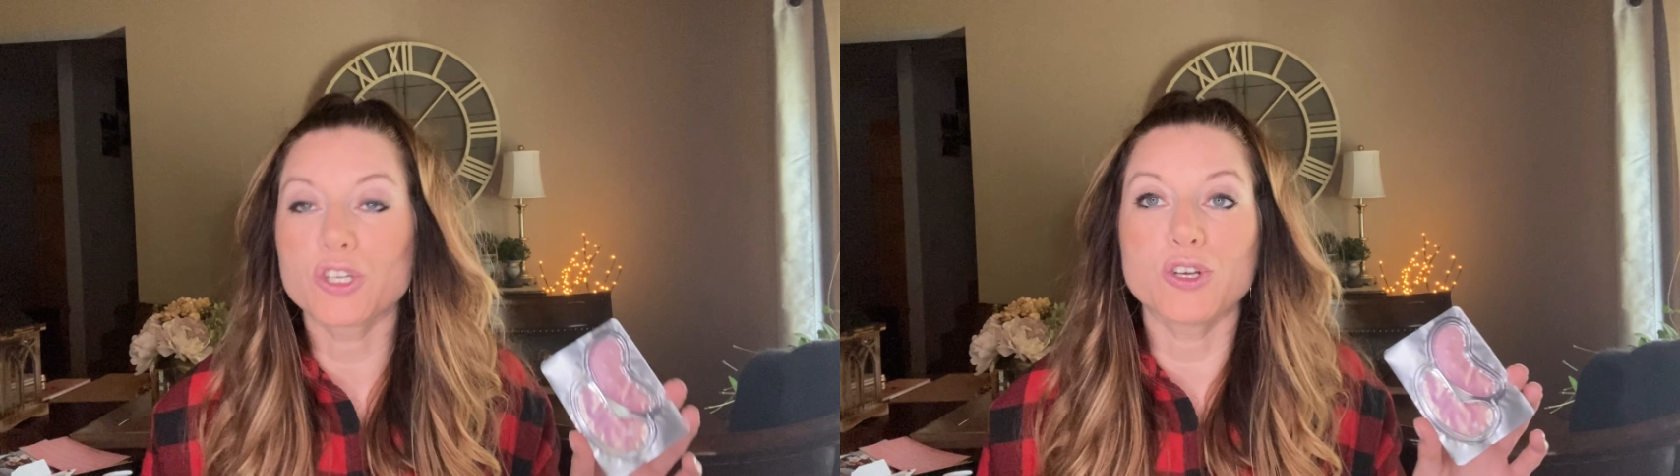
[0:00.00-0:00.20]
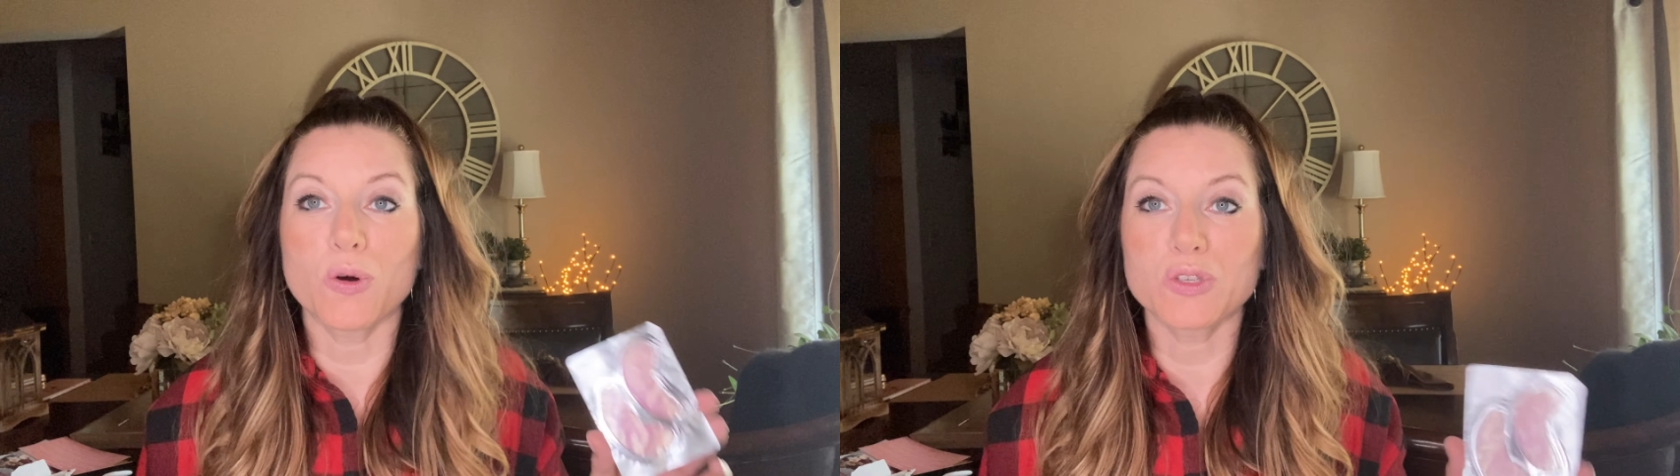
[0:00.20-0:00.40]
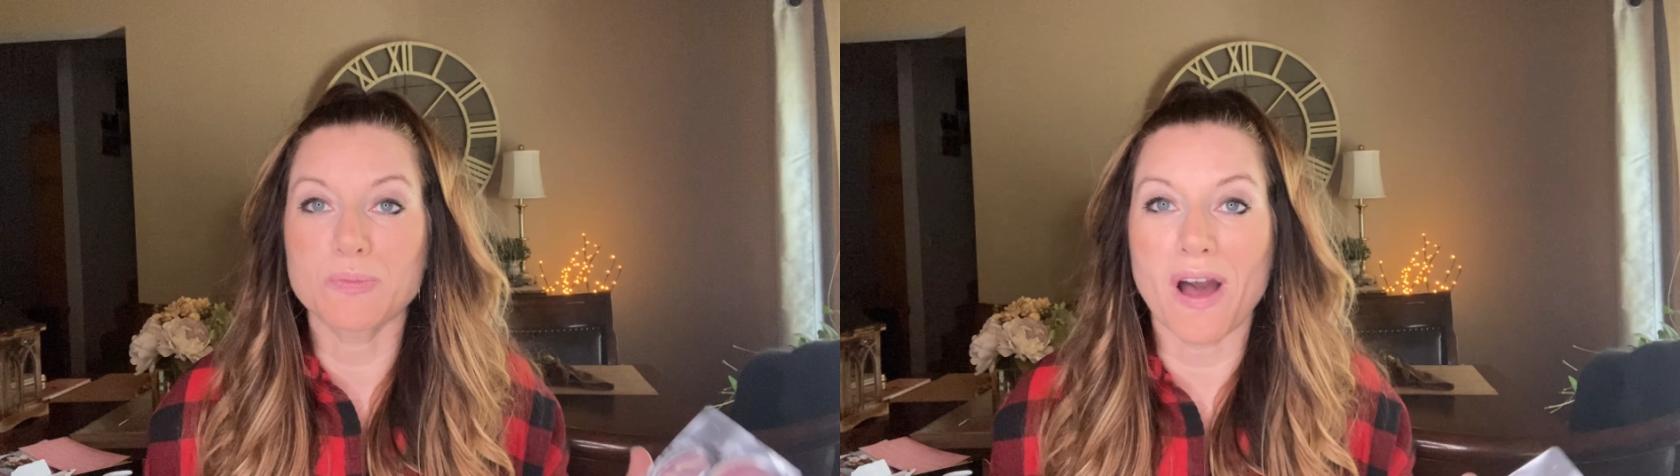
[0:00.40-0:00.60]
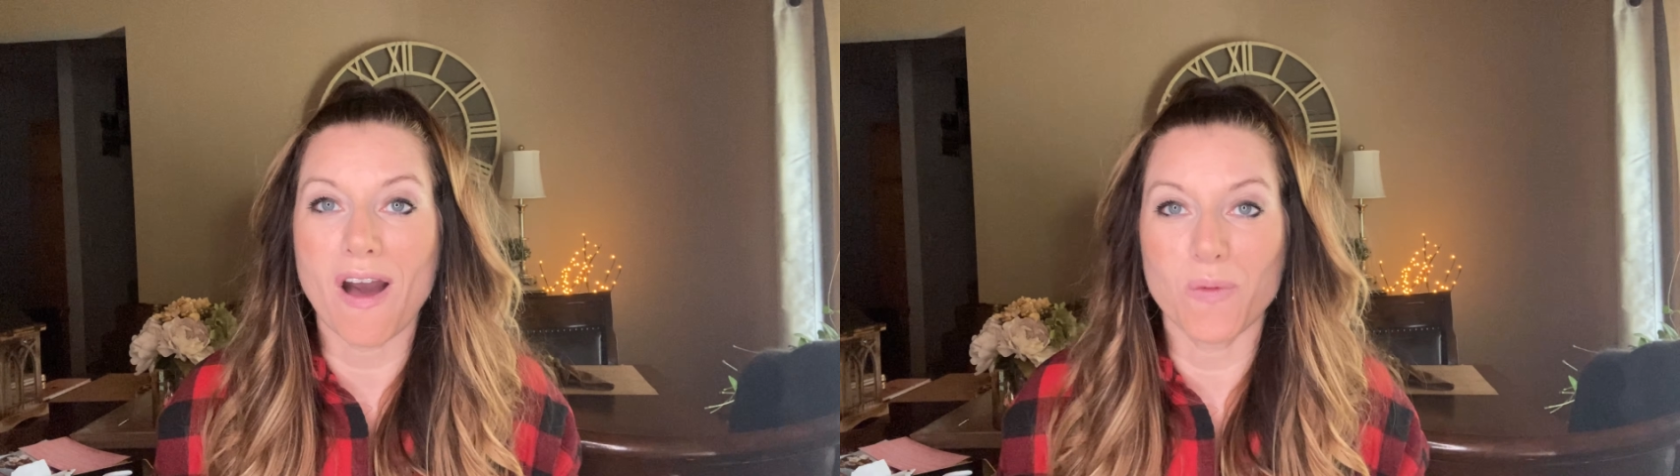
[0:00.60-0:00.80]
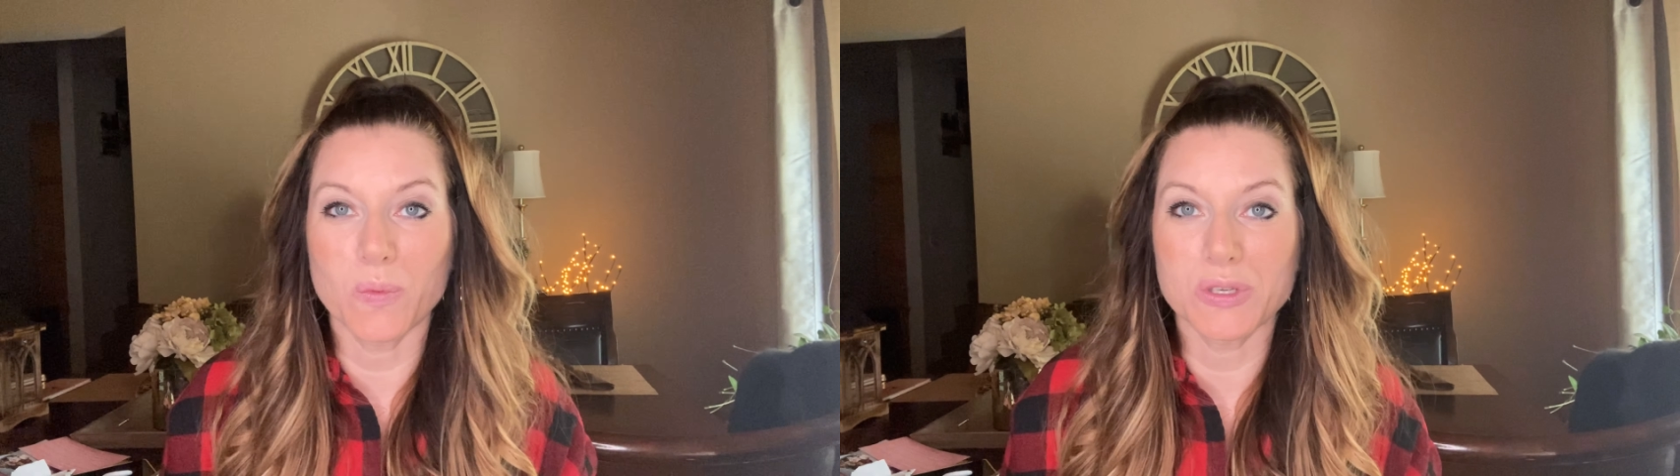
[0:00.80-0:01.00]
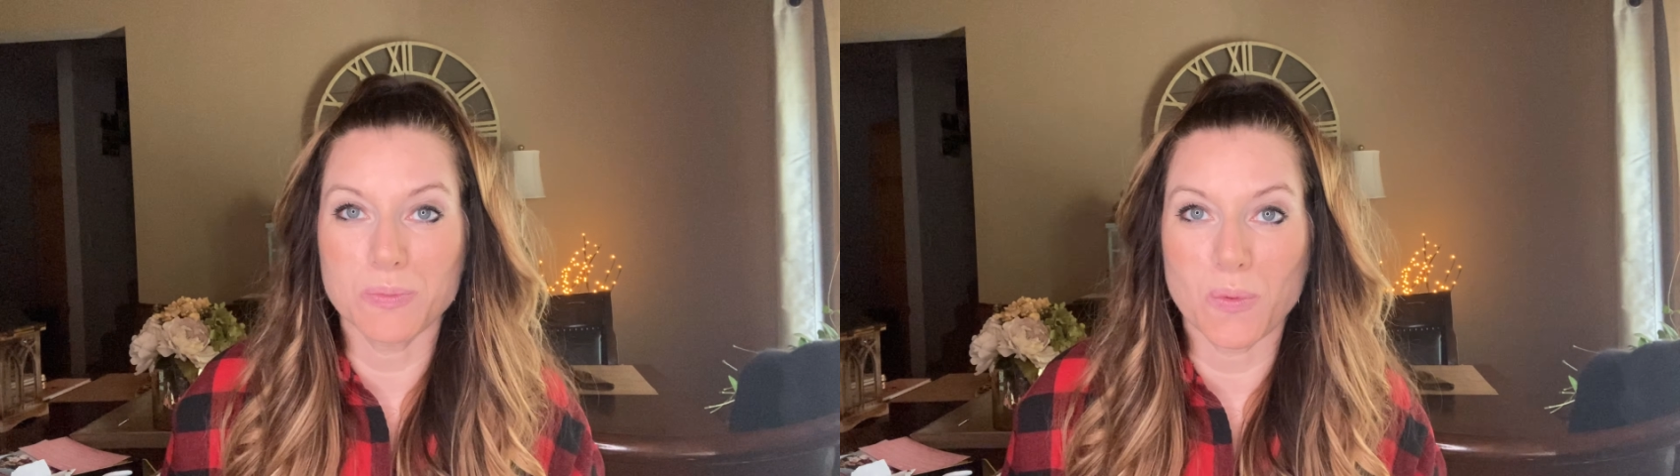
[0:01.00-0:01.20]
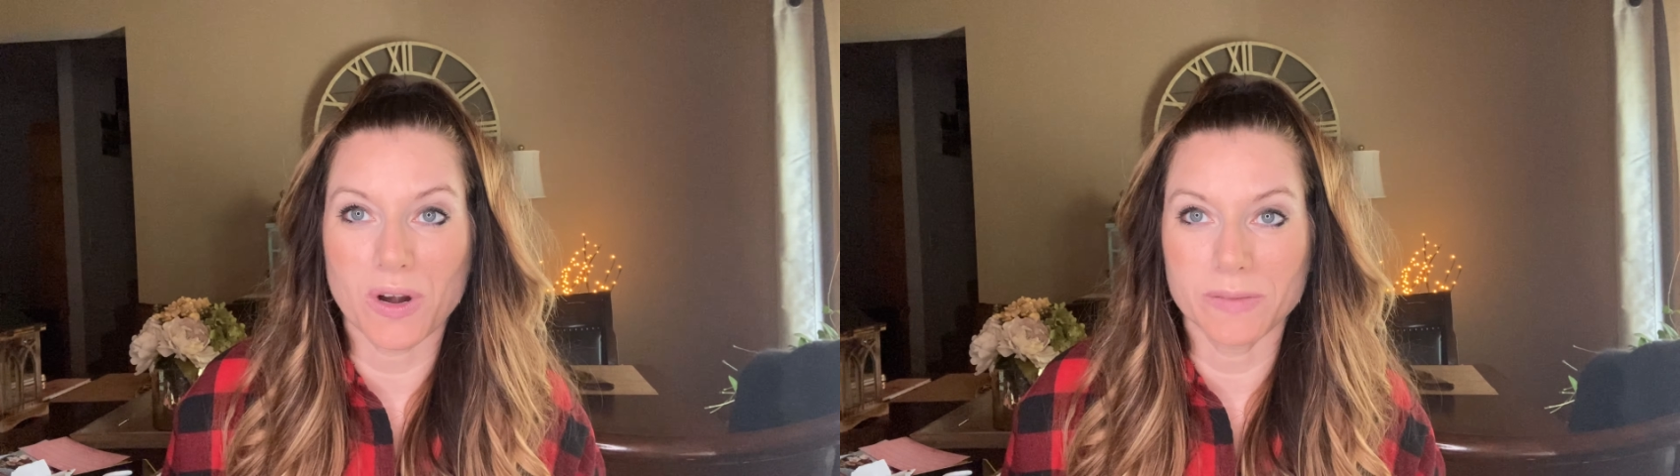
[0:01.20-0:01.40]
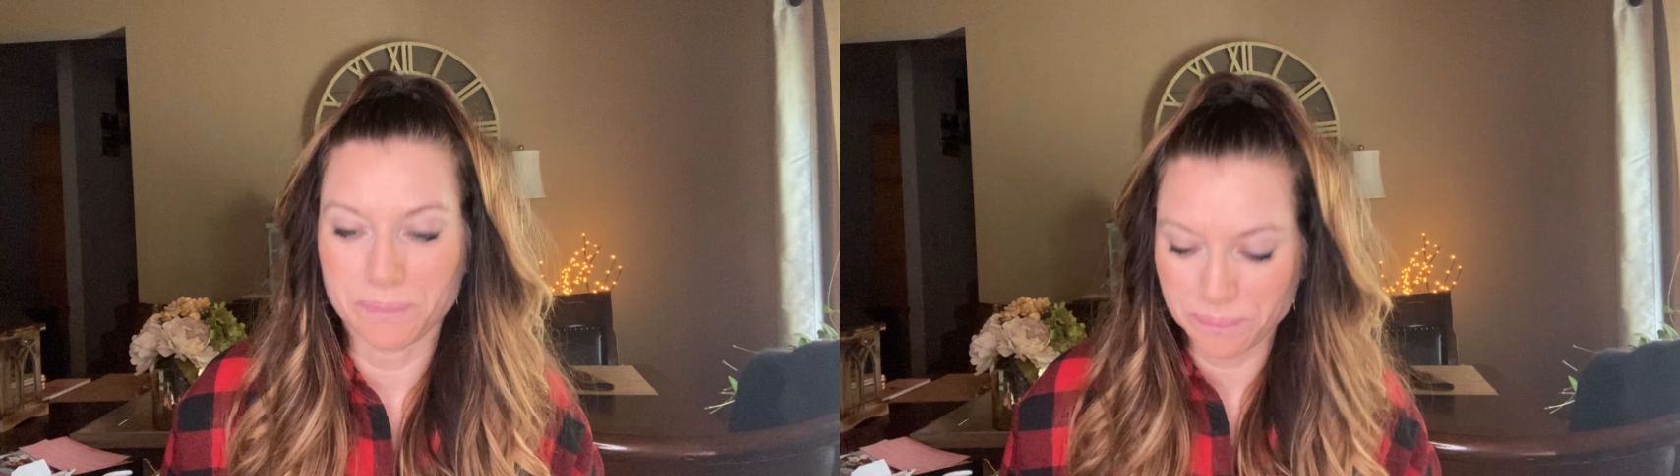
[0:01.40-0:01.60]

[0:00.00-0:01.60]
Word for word: To Go Spa was born.